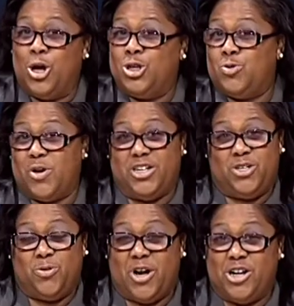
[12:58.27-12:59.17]

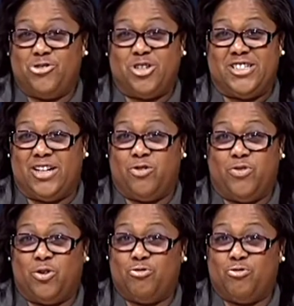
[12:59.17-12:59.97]
2200 Centerville